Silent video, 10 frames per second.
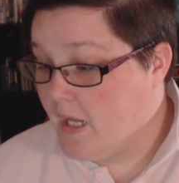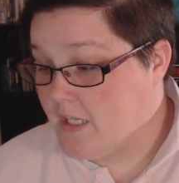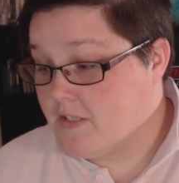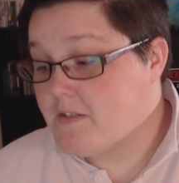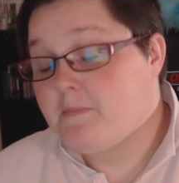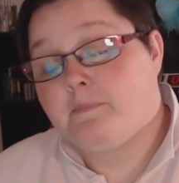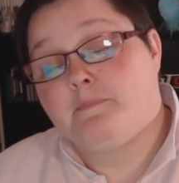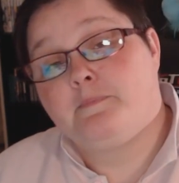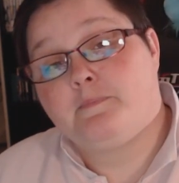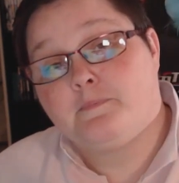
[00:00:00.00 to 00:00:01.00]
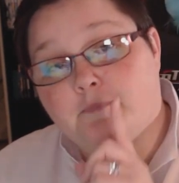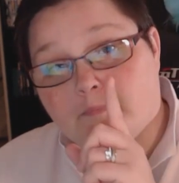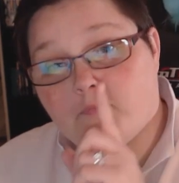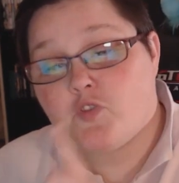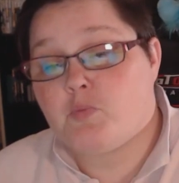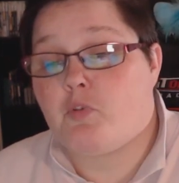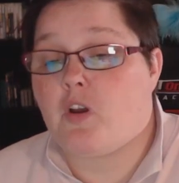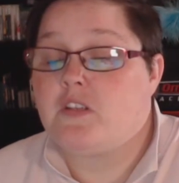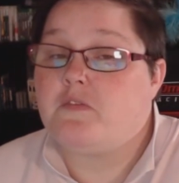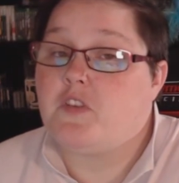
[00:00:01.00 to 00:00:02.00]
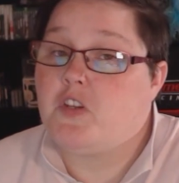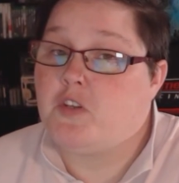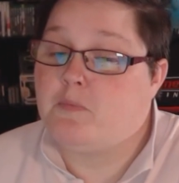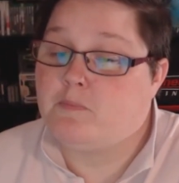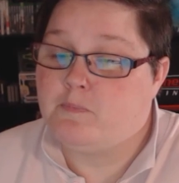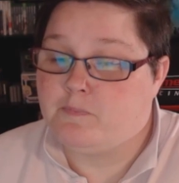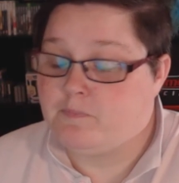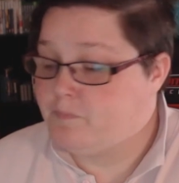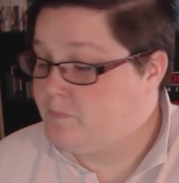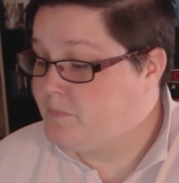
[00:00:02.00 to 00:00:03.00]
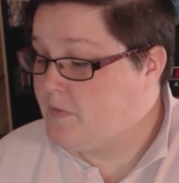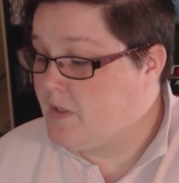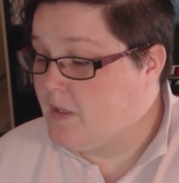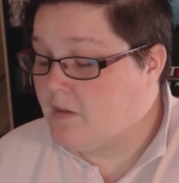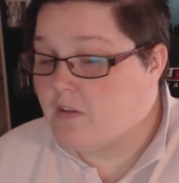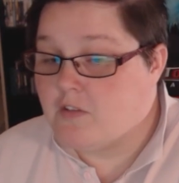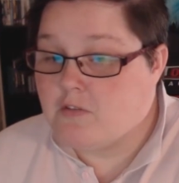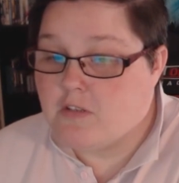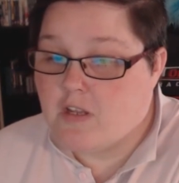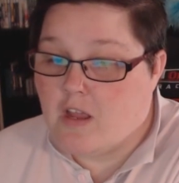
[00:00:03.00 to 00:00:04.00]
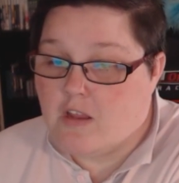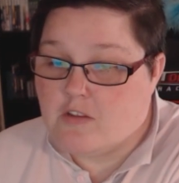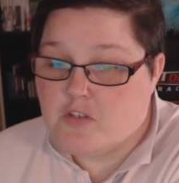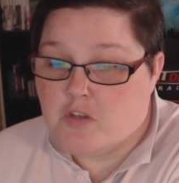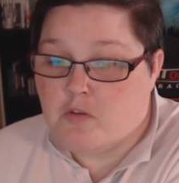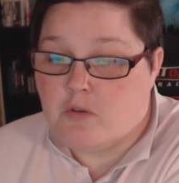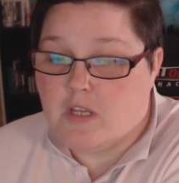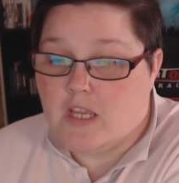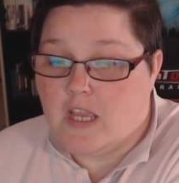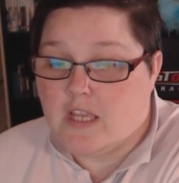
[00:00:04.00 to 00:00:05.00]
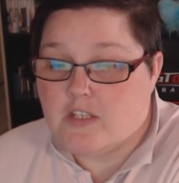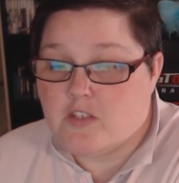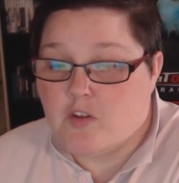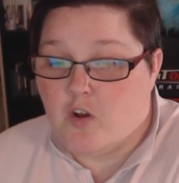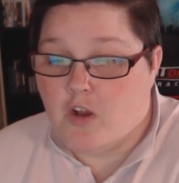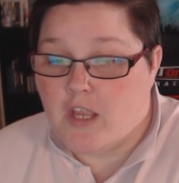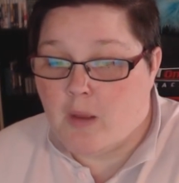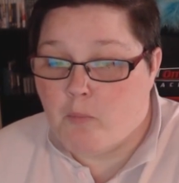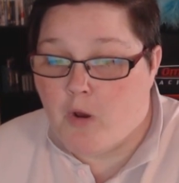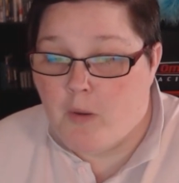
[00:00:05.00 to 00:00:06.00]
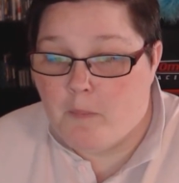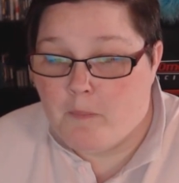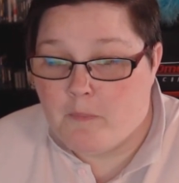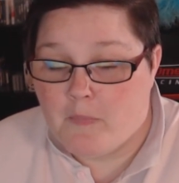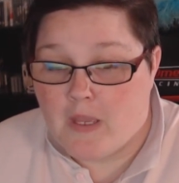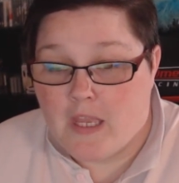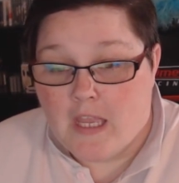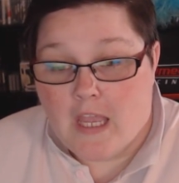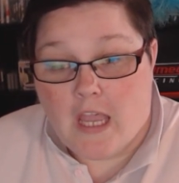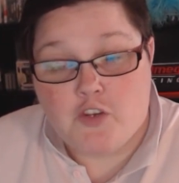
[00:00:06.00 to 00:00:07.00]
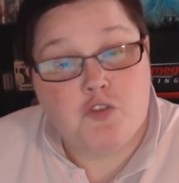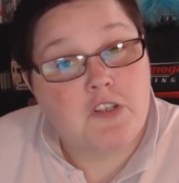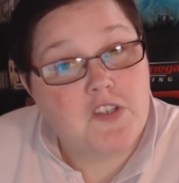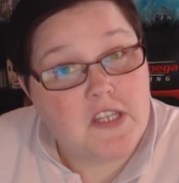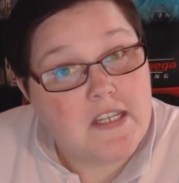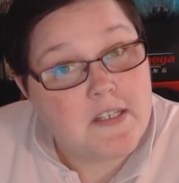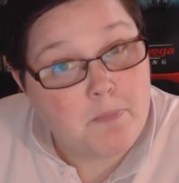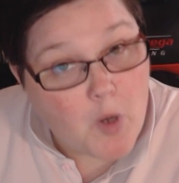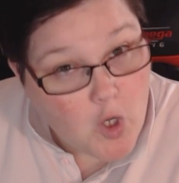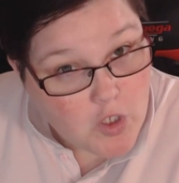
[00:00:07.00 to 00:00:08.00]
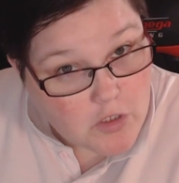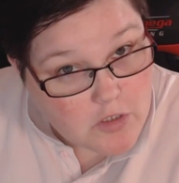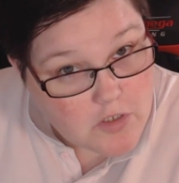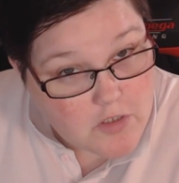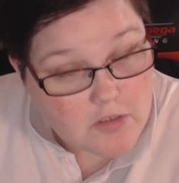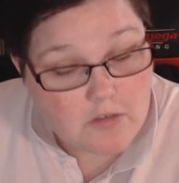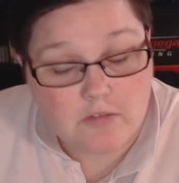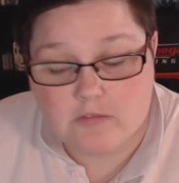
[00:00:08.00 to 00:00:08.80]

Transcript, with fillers: and surprise for you you do it so it's not on camera as you can see it's a box